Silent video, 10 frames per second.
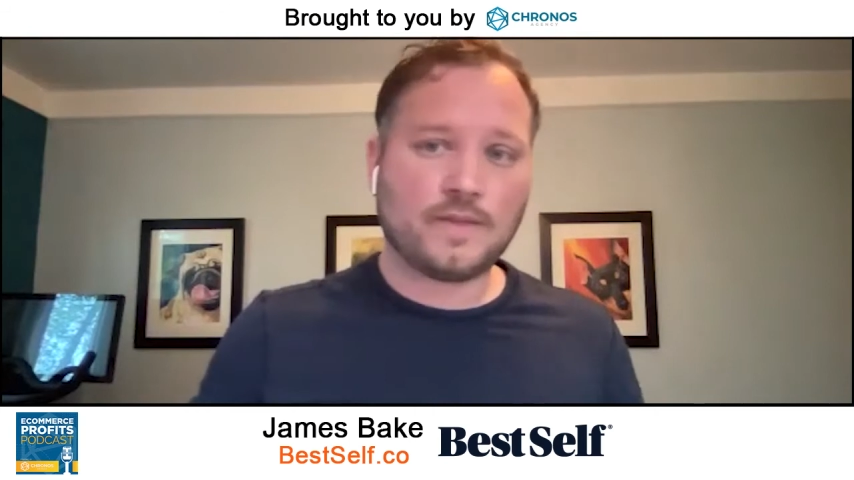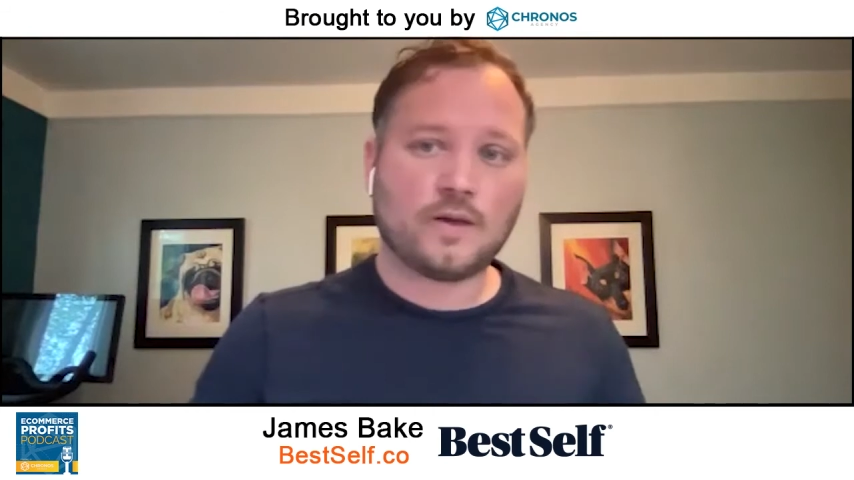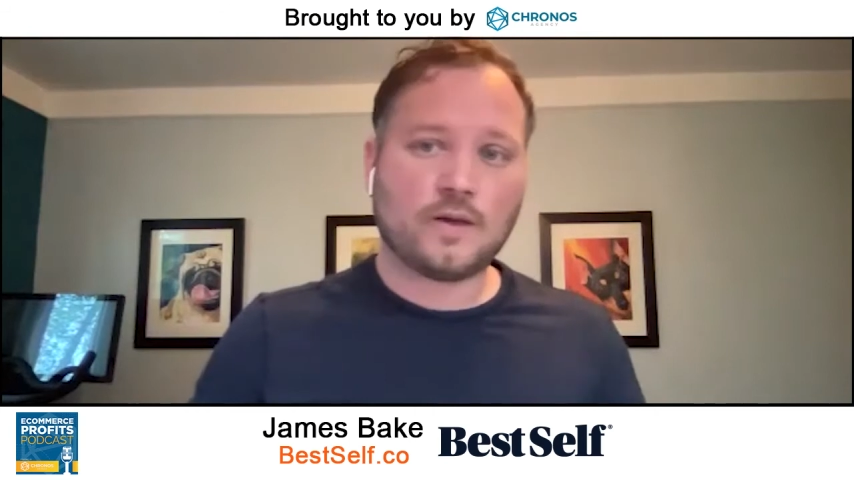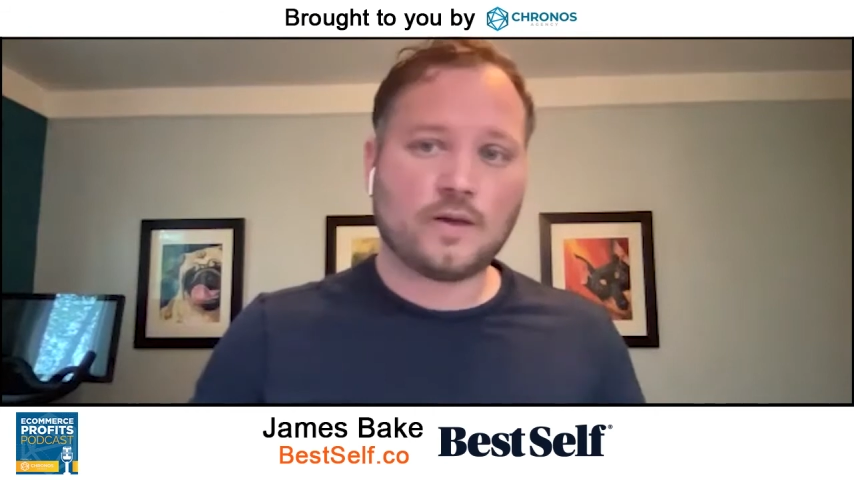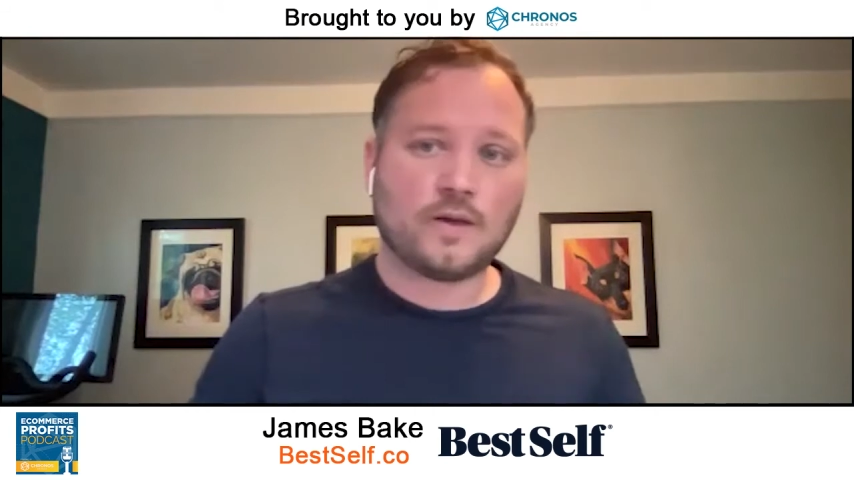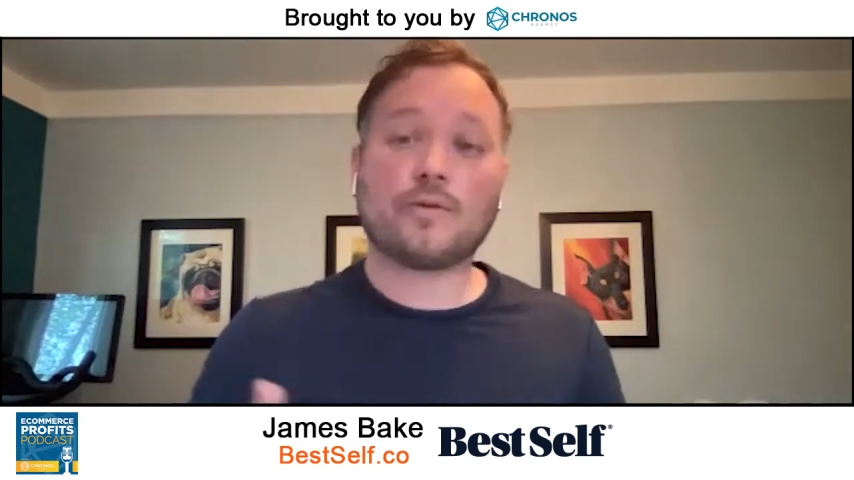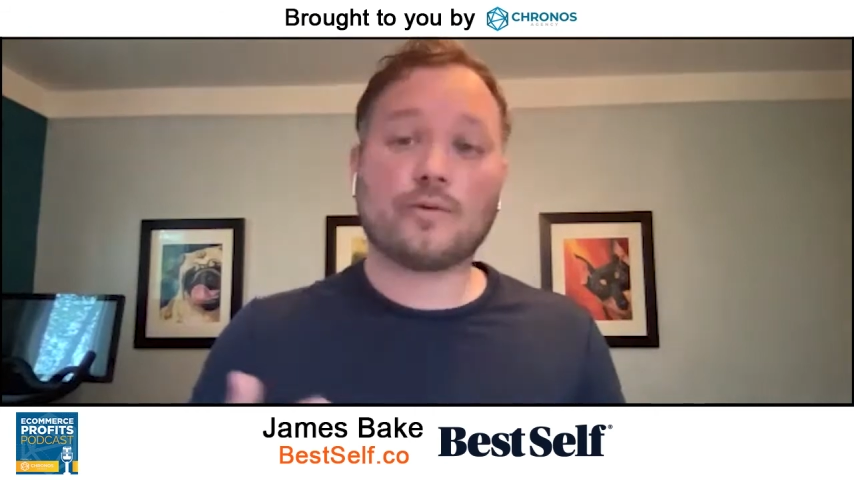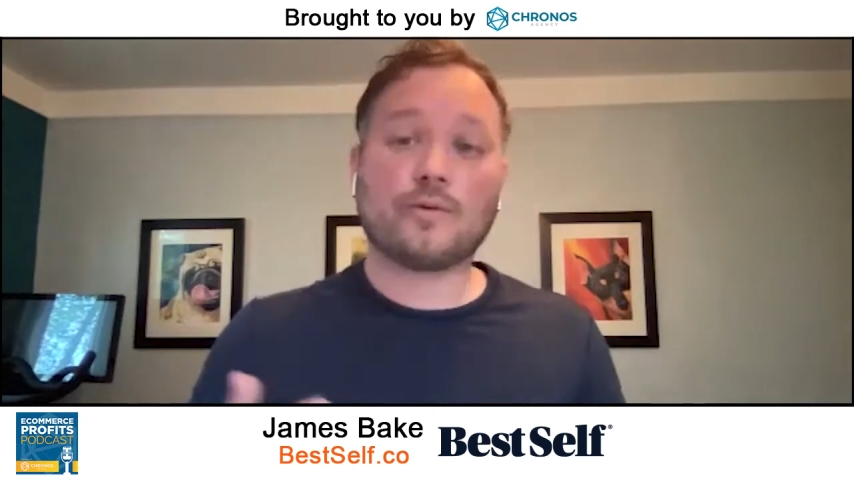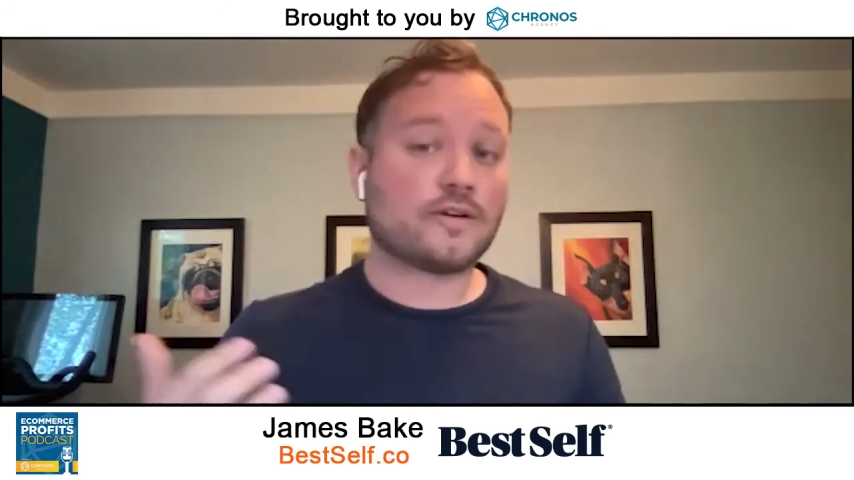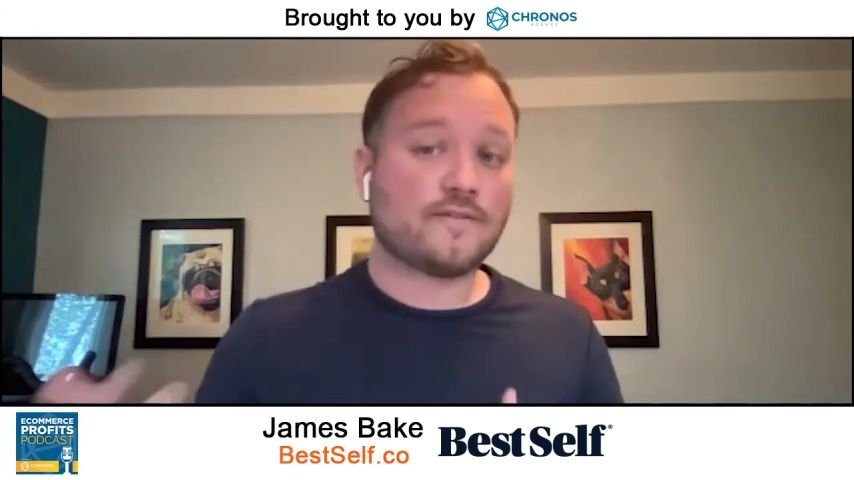Or you don't know
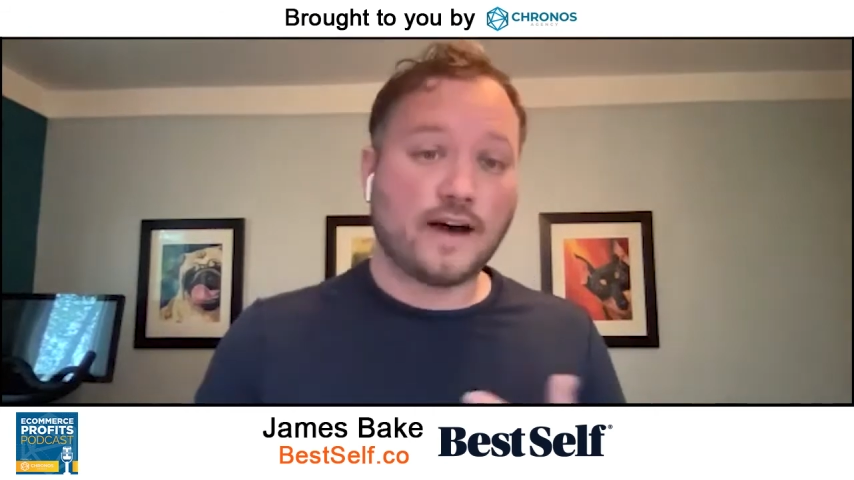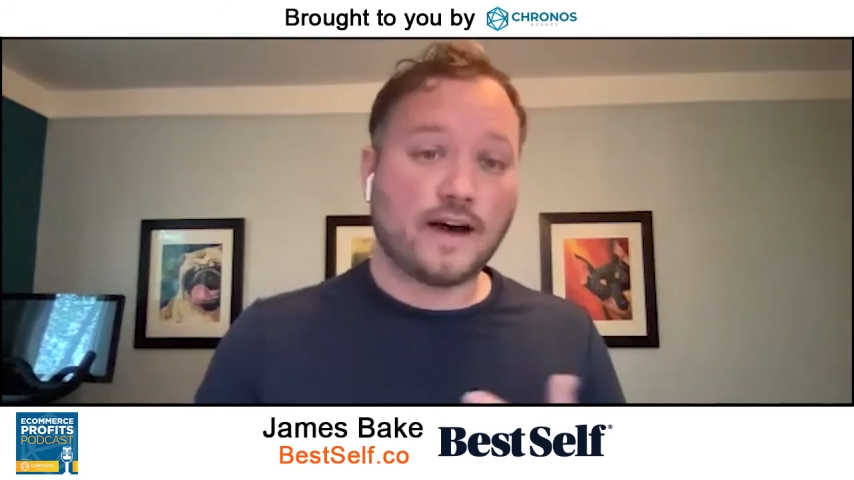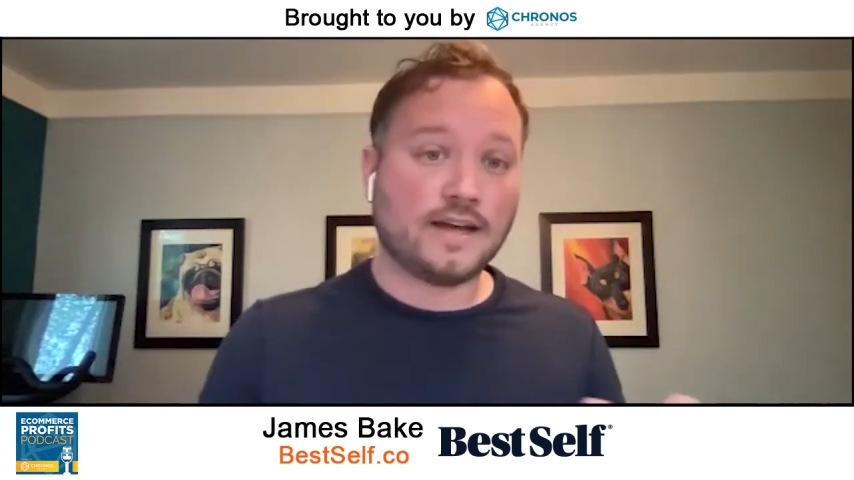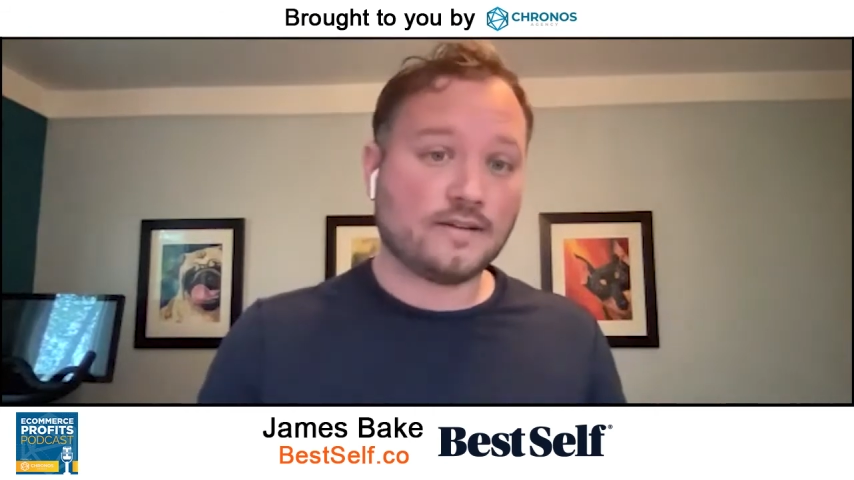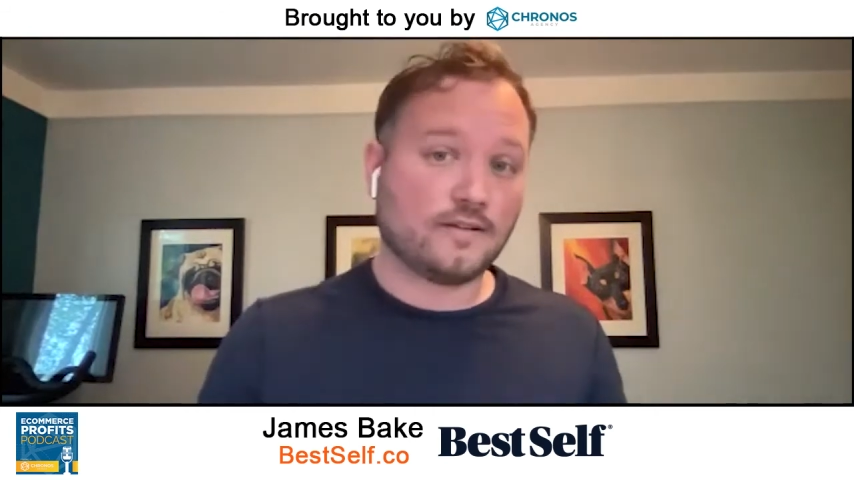what you're going to find